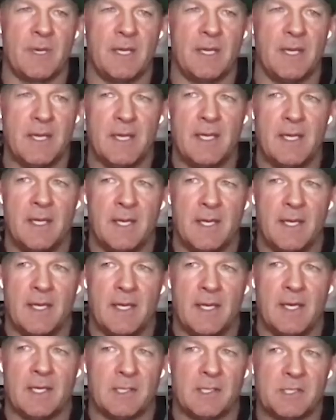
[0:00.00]
me
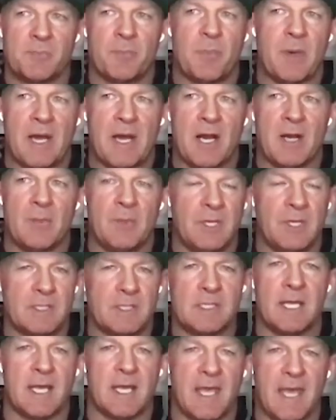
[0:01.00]
and inspired me to
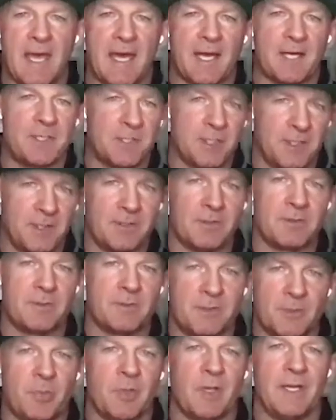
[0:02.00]
take action,
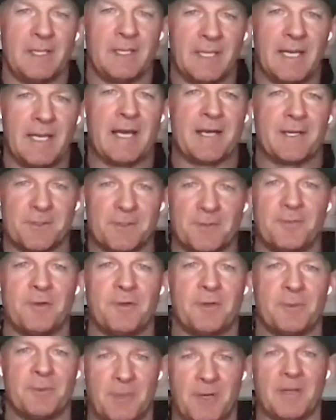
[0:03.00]
to play in the National
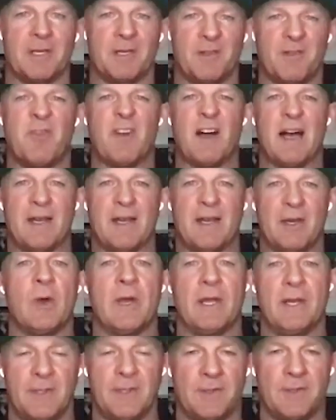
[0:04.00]
Football League, to find a
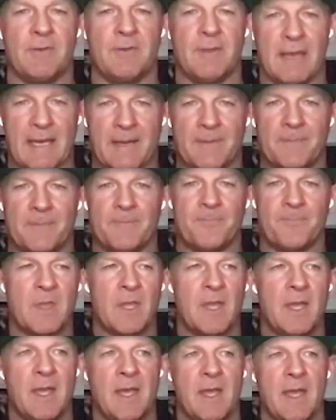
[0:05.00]
way to do that.
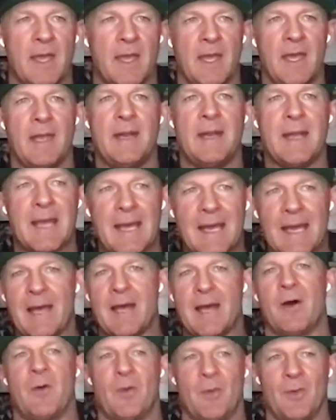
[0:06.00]
And
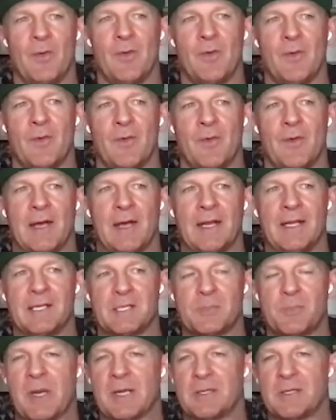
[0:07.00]
now I didn't
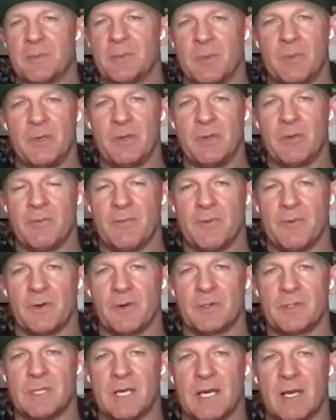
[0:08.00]
expect them to be
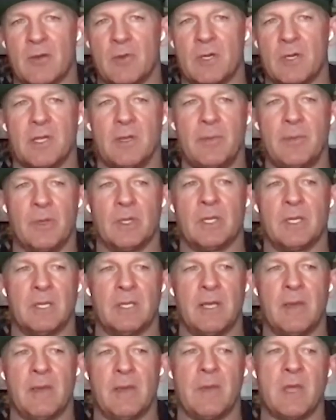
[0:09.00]
reversed that quickly, but
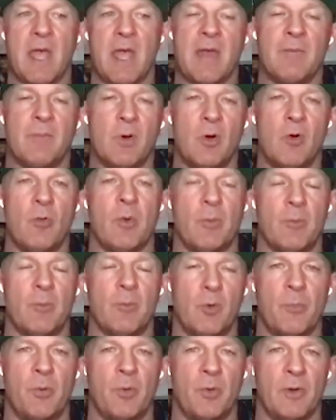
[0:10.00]
they became
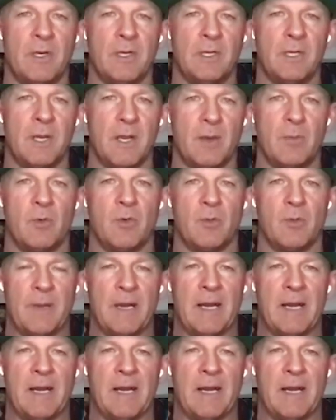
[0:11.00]
more poignant and more